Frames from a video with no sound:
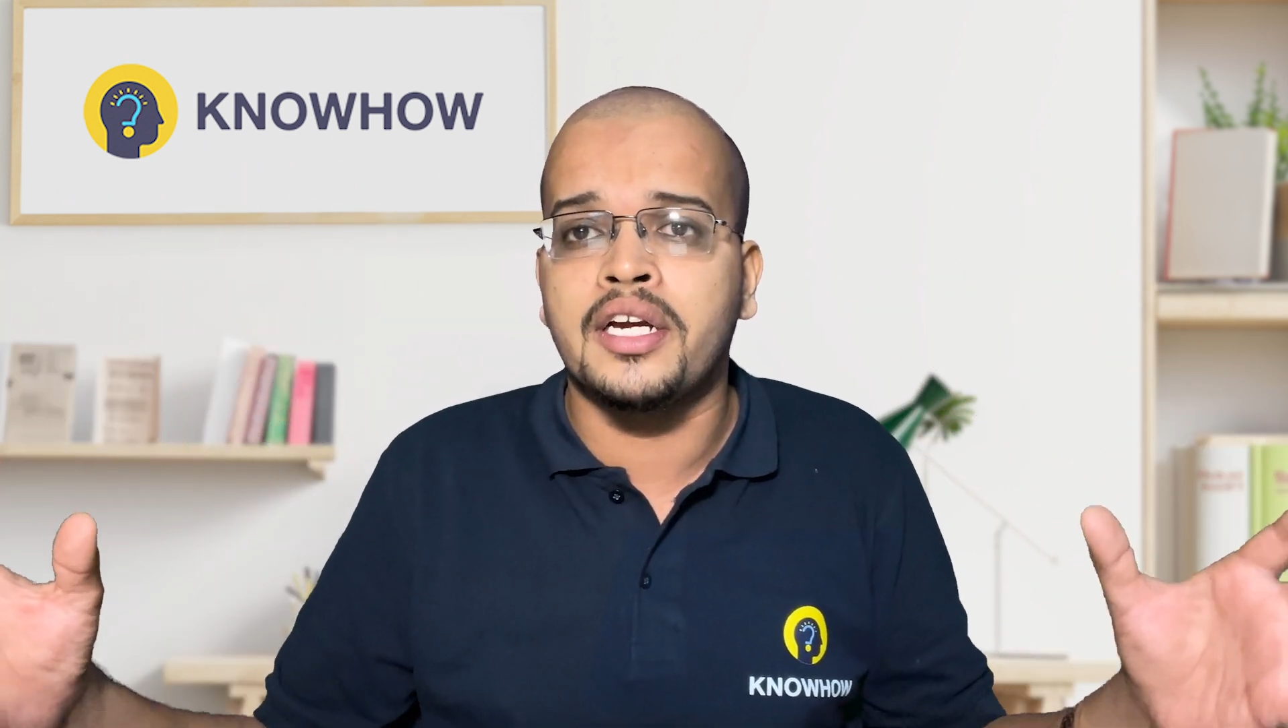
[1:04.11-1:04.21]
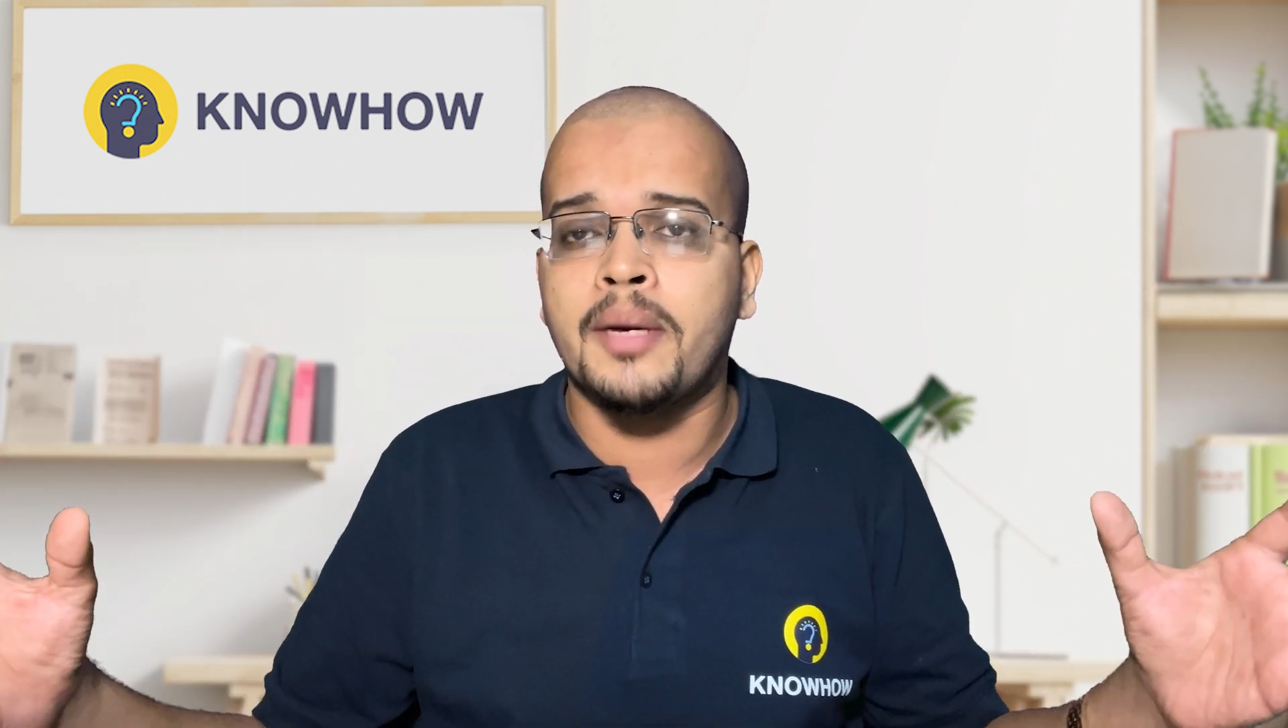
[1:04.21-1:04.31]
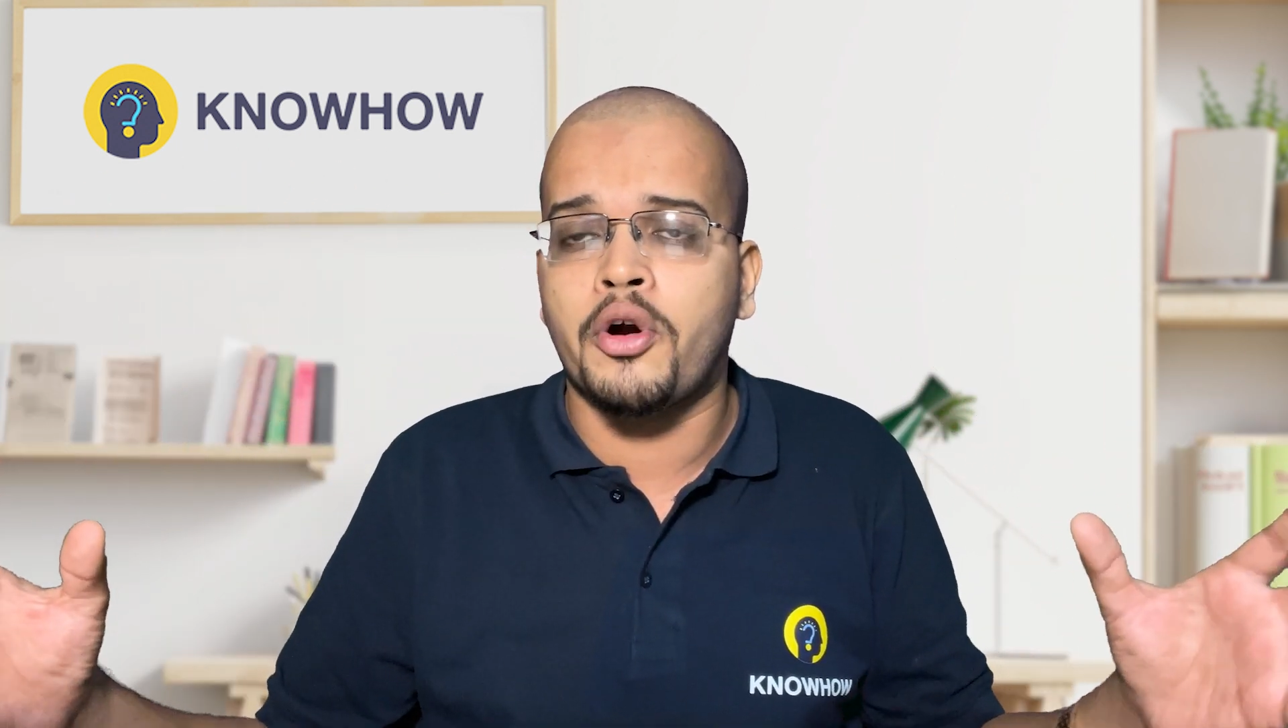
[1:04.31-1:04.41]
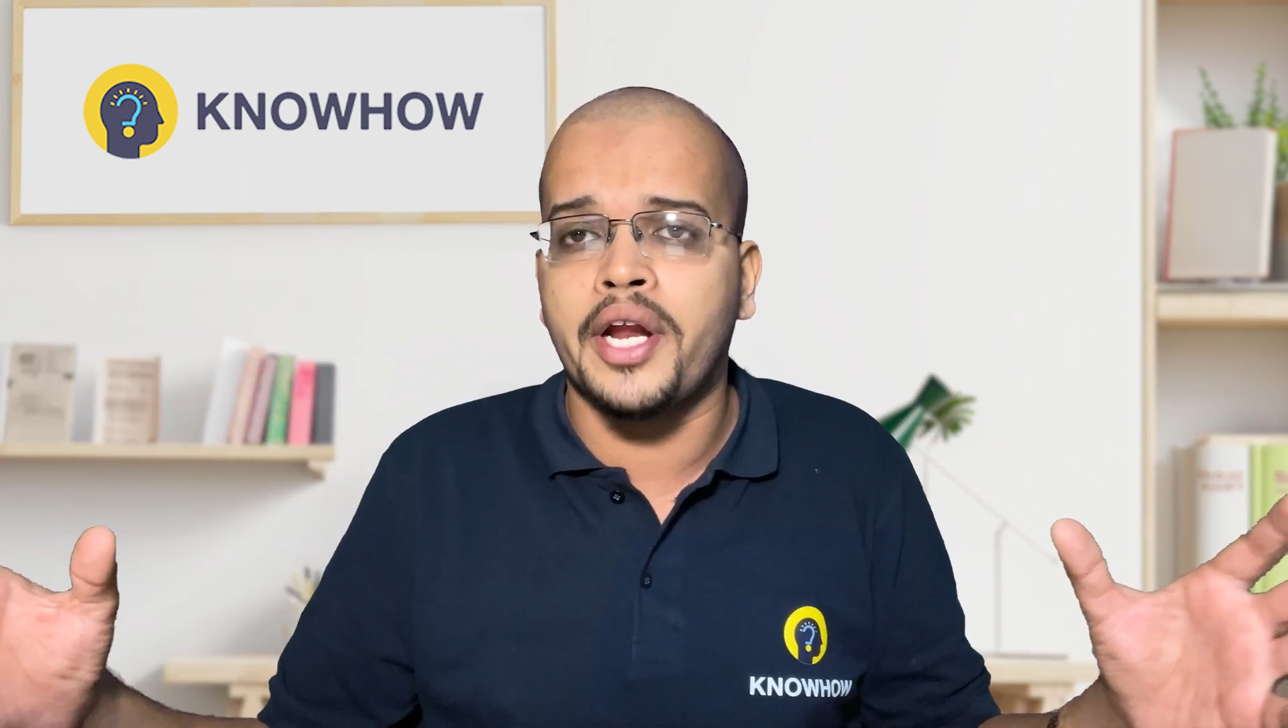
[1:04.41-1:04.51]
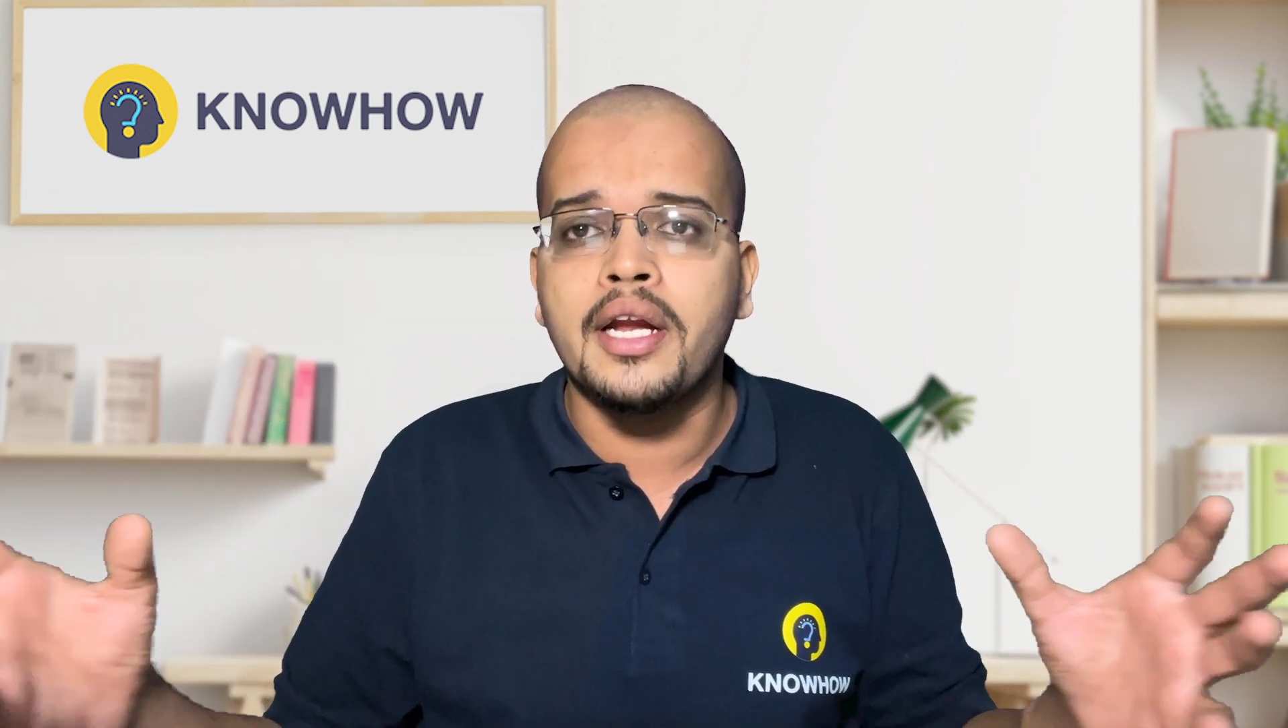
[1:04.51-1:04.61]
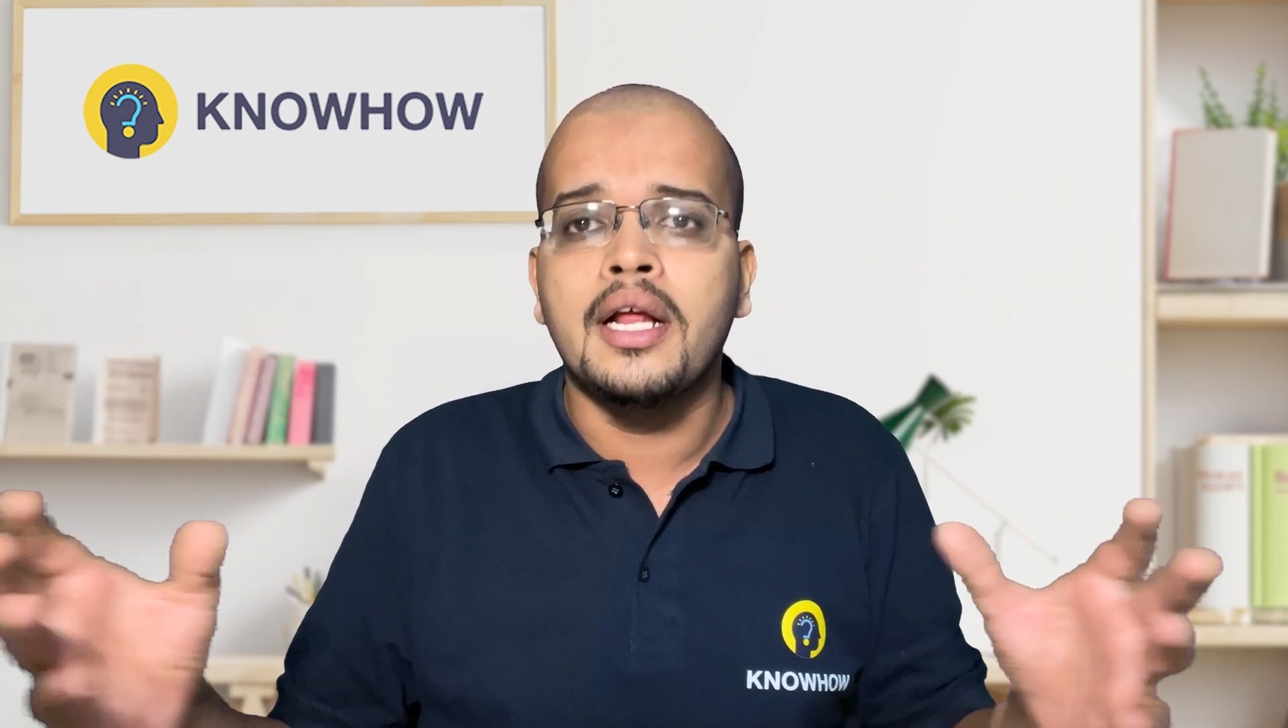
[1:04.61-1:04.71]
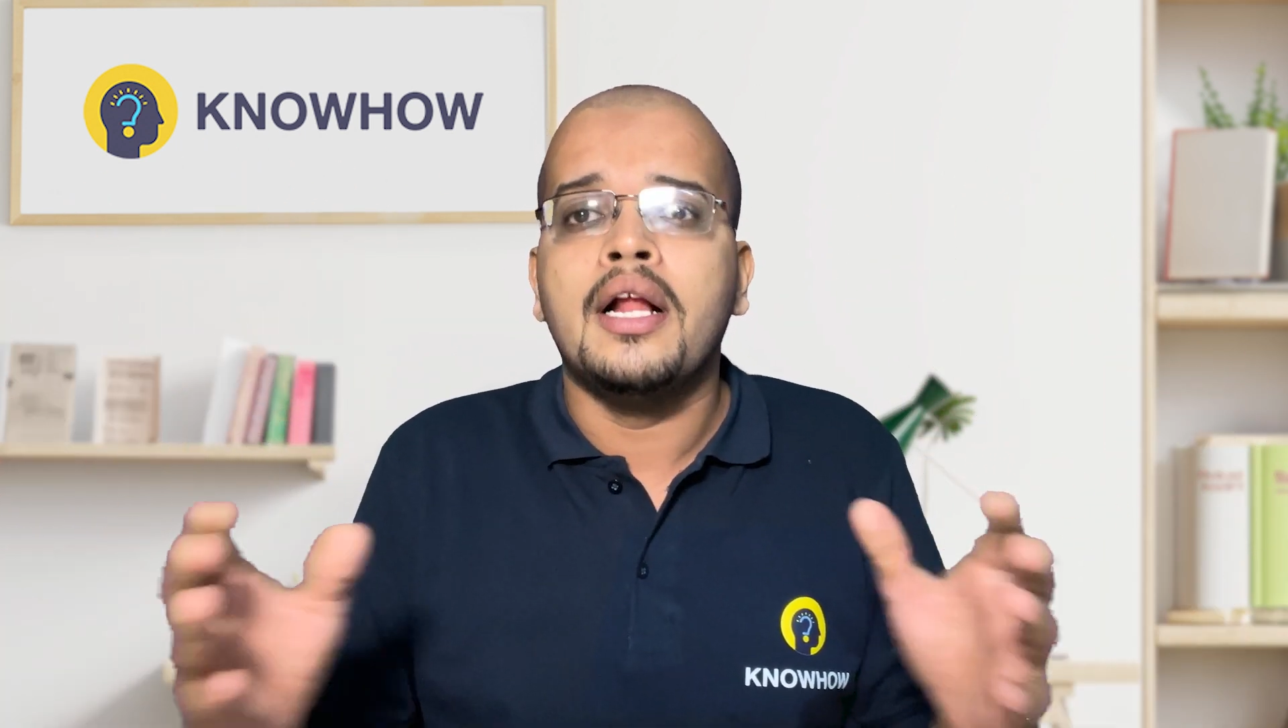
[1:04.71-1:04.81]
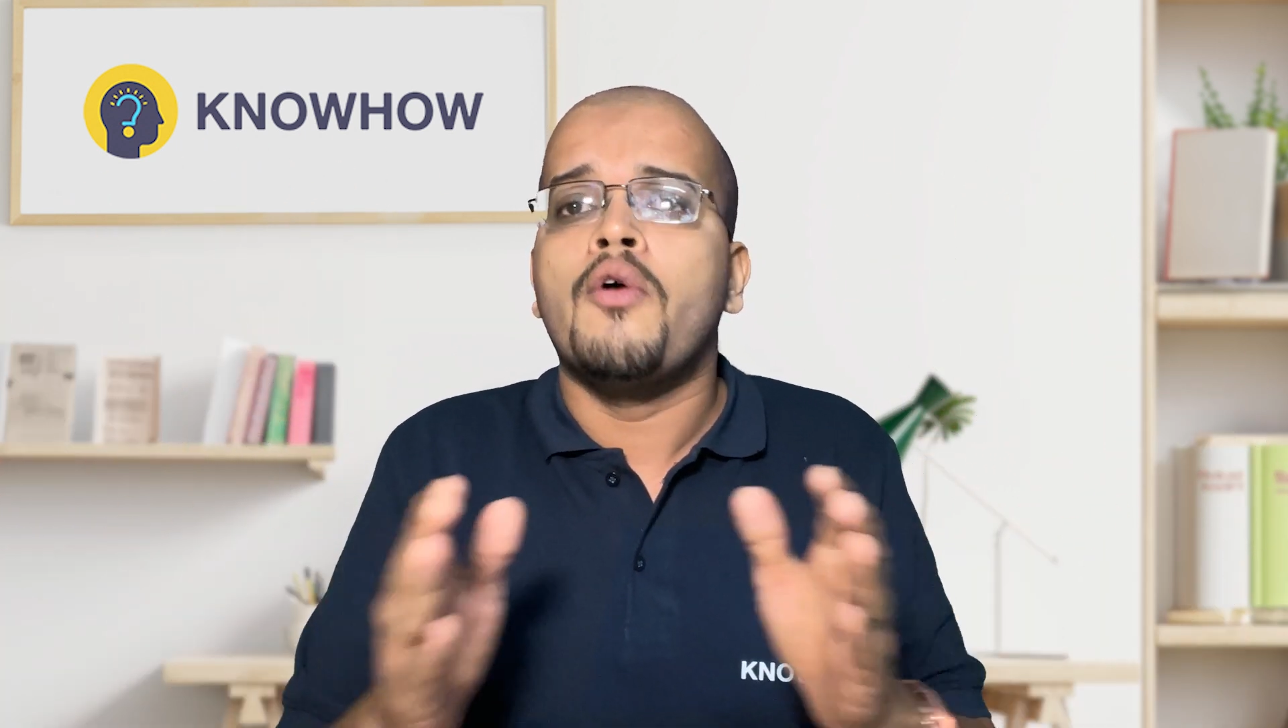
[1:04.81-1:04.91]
about it.